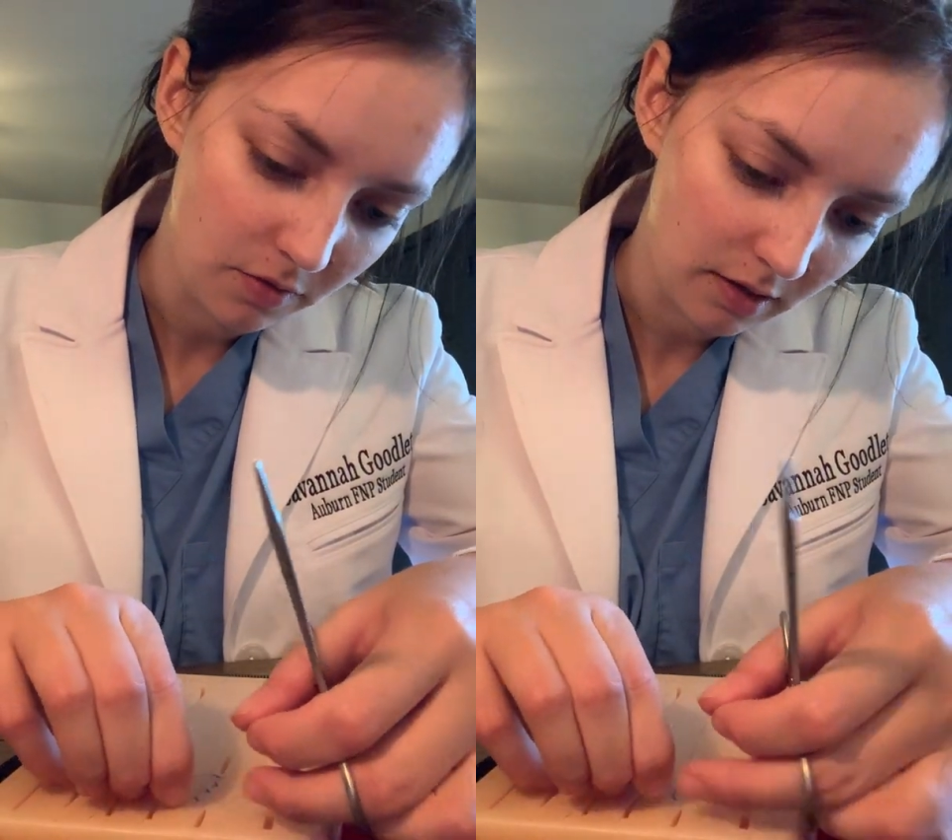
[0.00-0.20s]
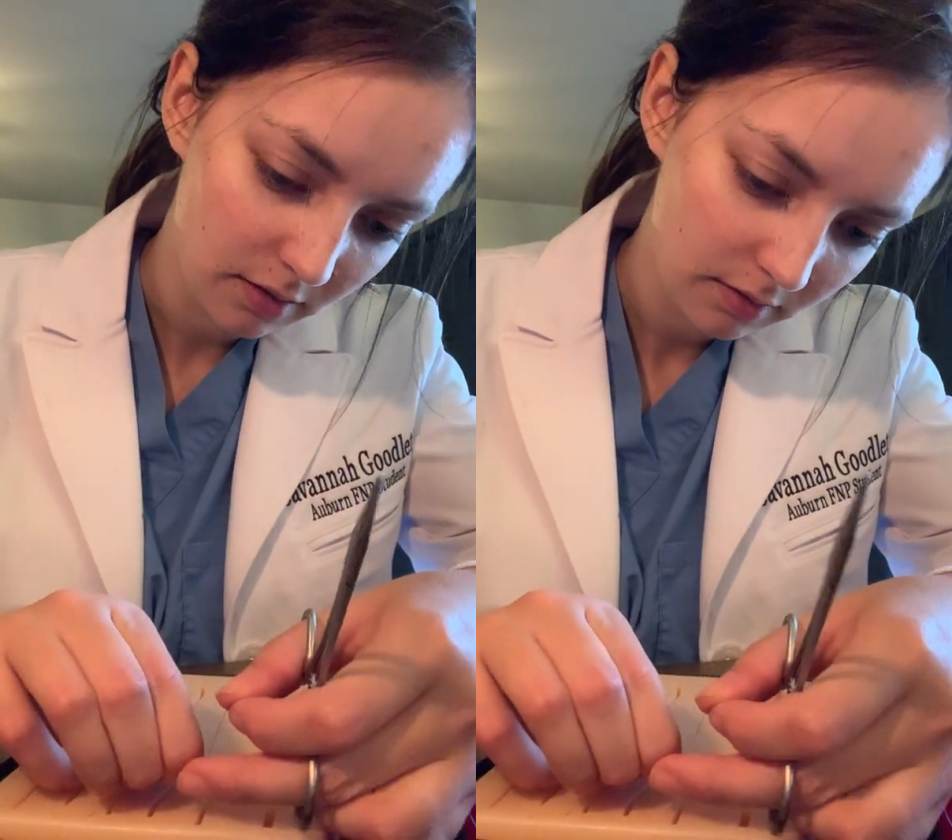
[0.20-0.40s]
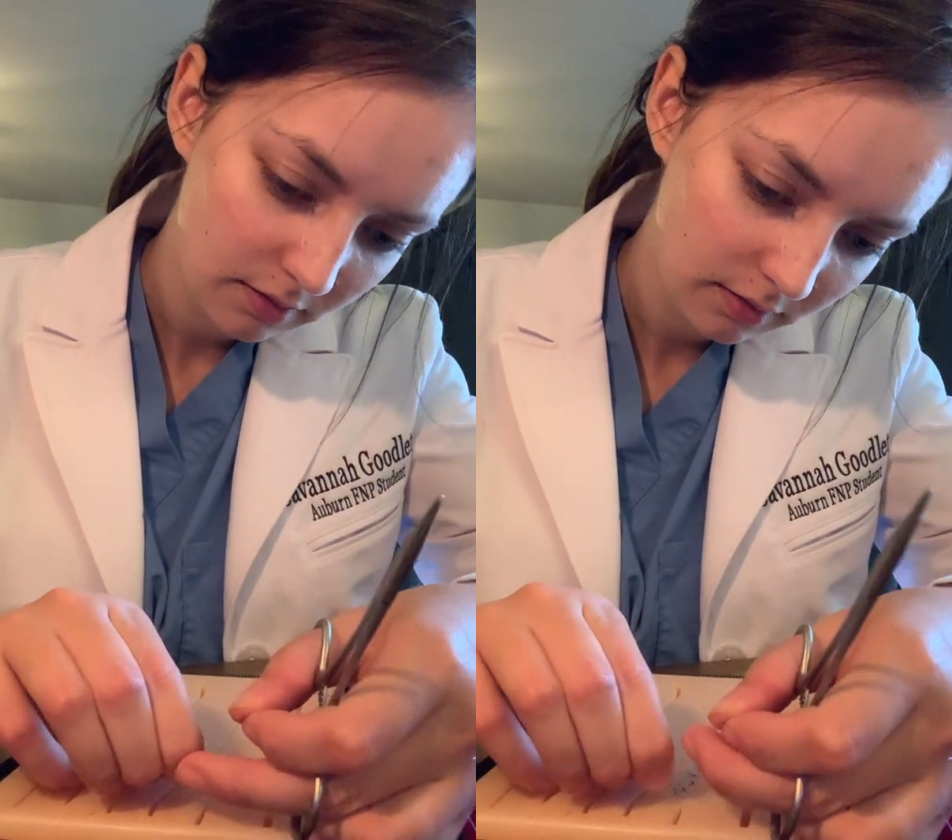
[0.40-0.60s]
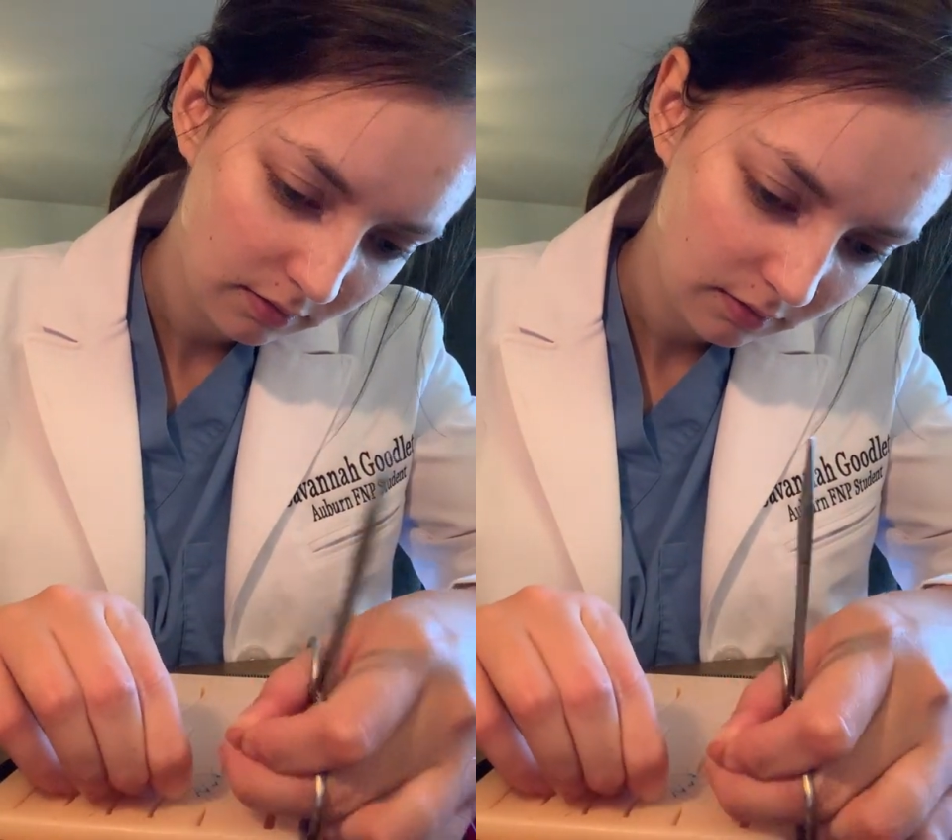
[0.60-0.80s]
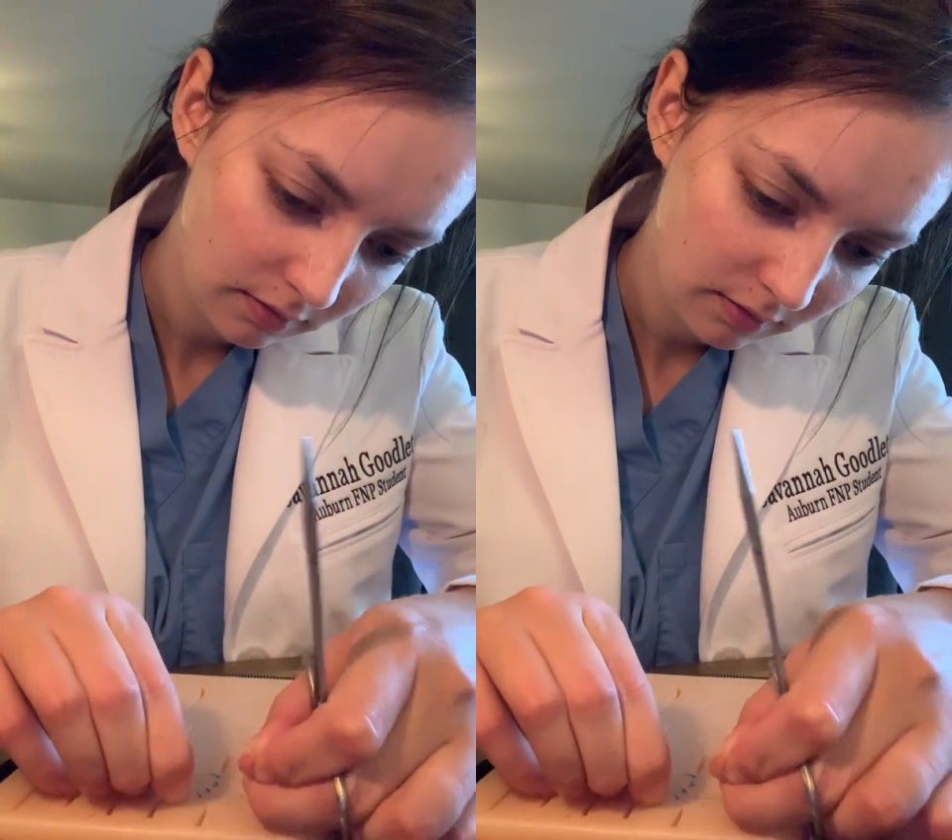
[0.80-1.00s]
works.
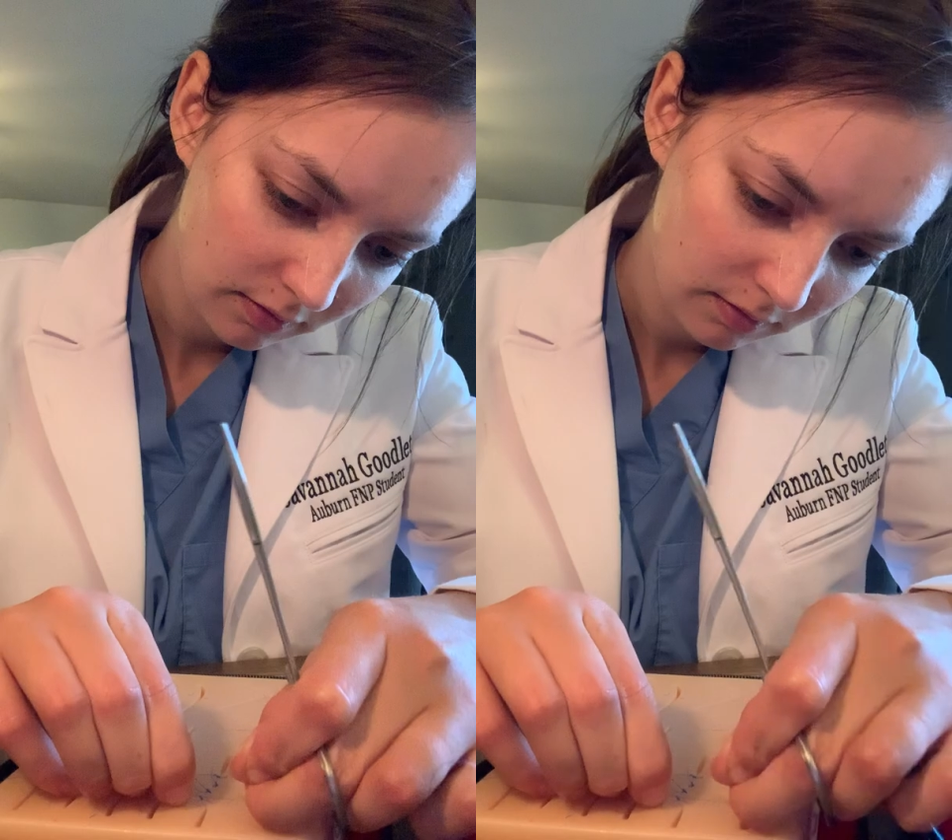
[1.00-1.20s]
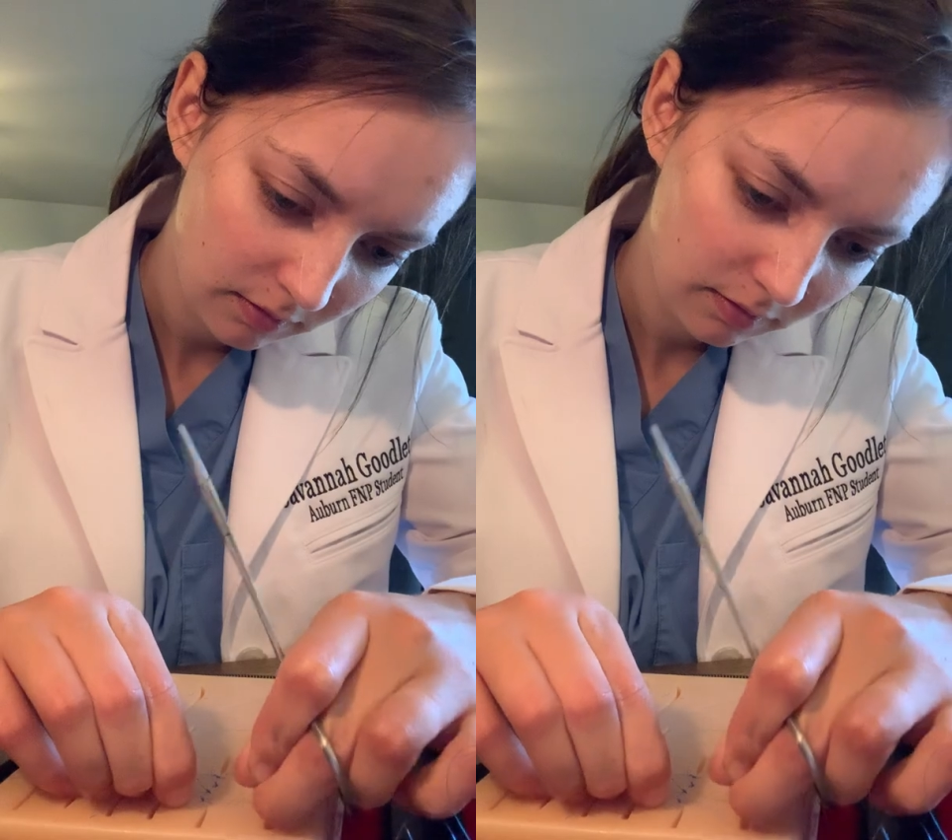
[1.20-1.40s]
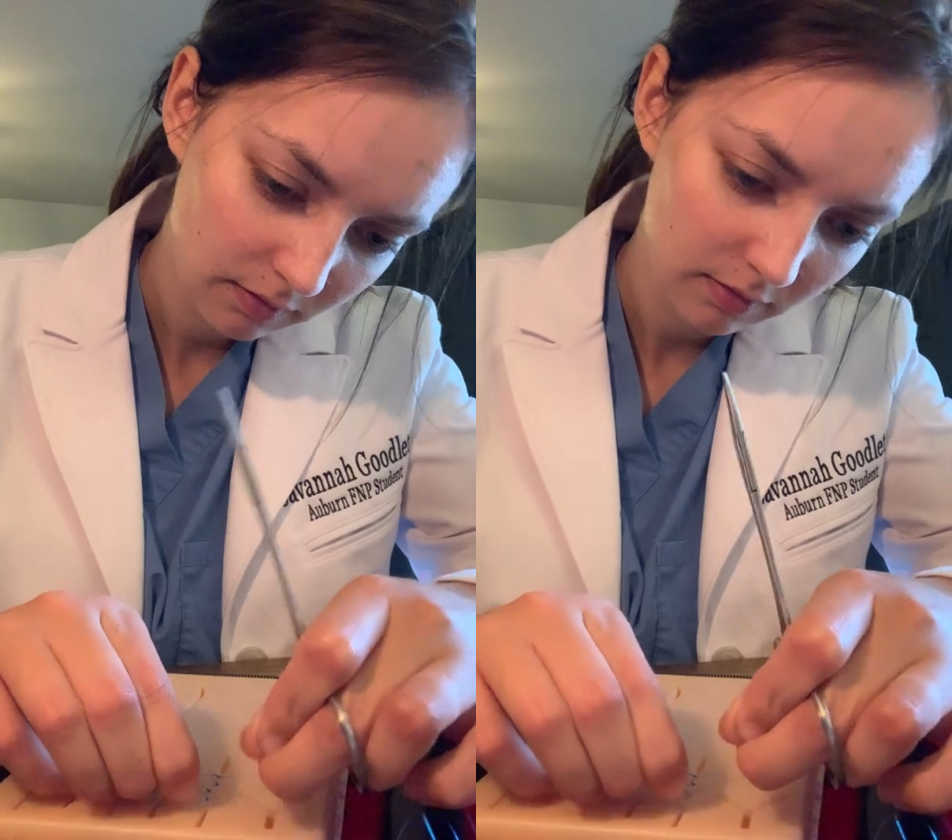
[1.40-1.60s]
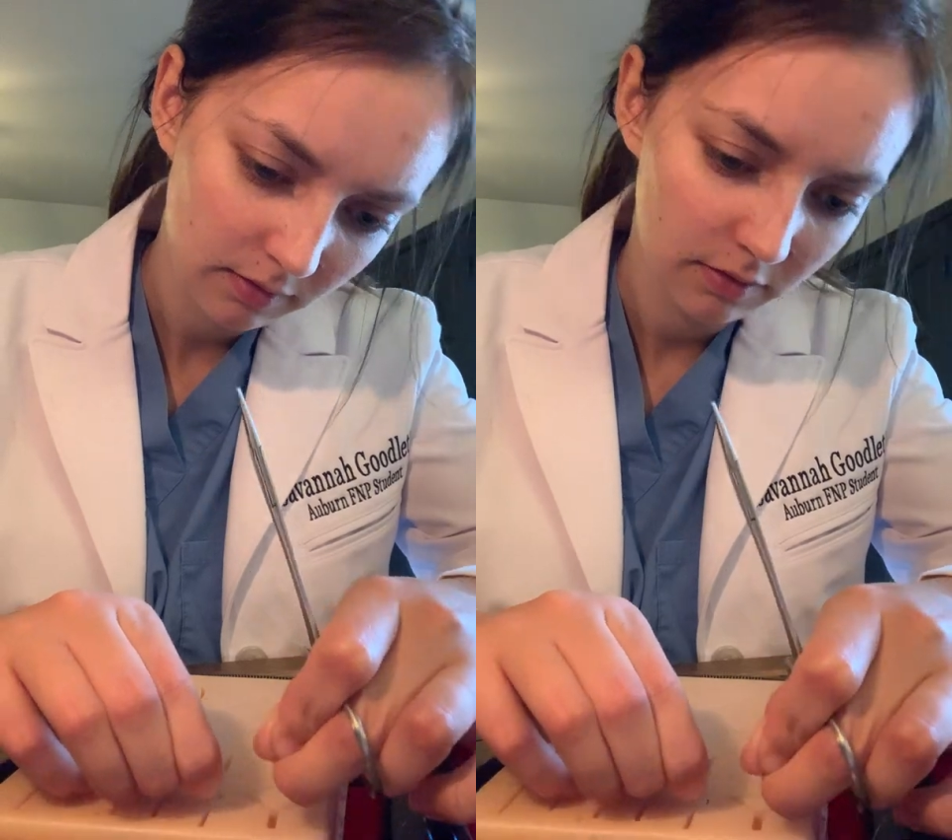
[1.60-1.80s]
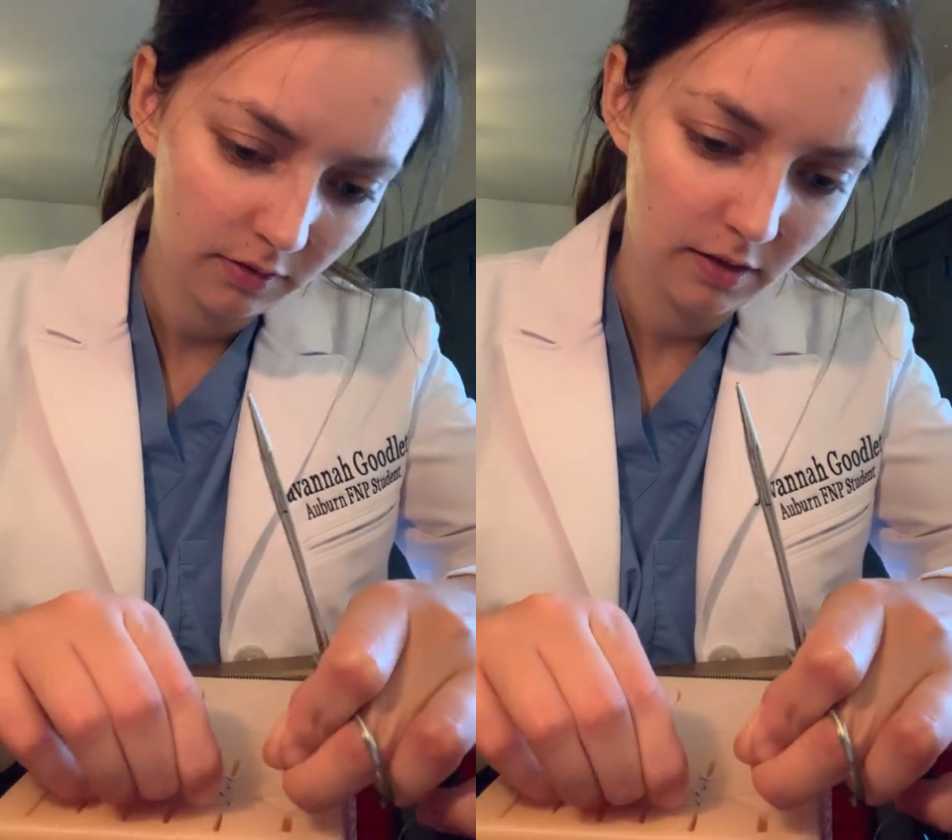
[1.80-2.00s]

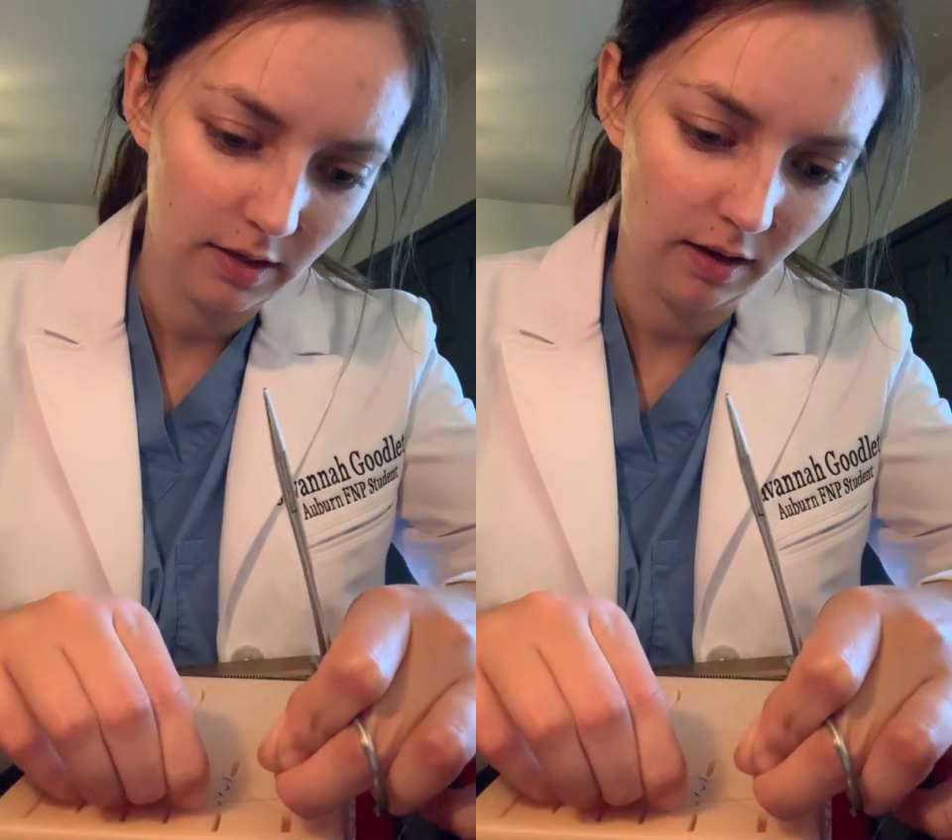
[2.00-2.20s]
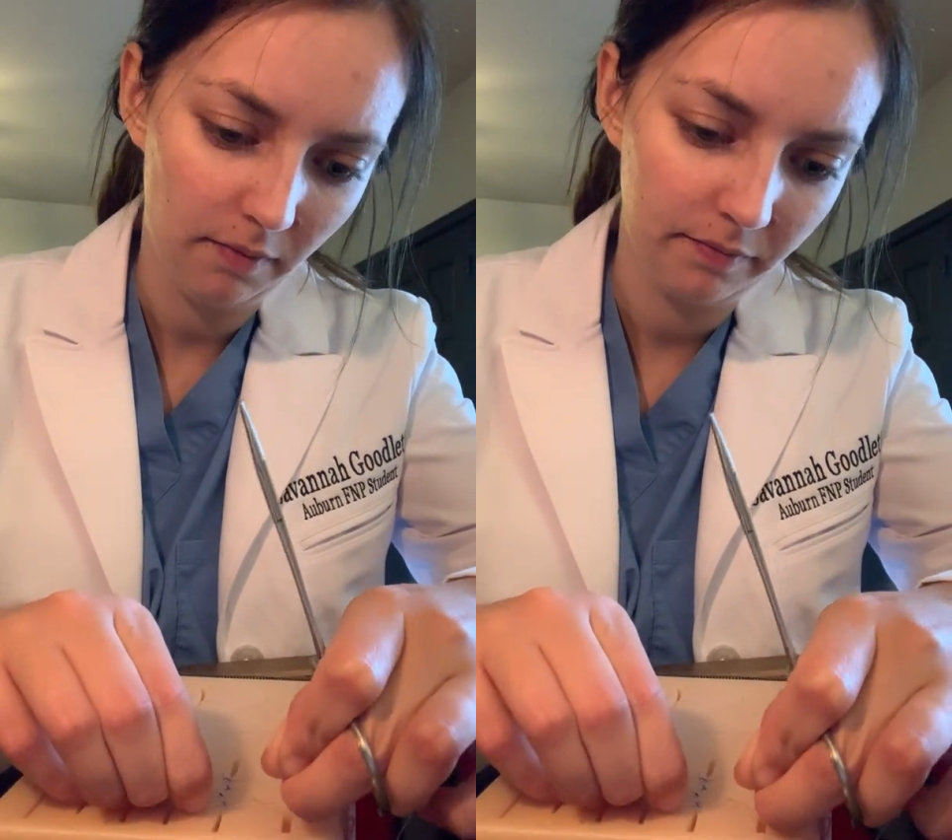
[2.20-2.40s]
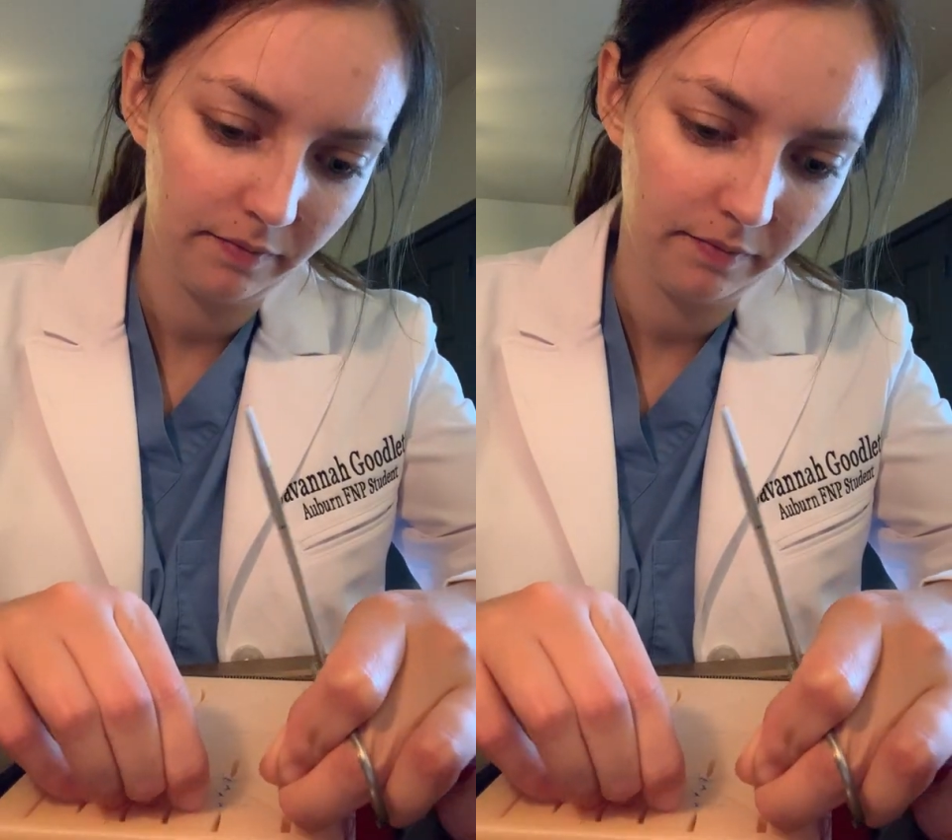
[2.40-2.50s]
Okay.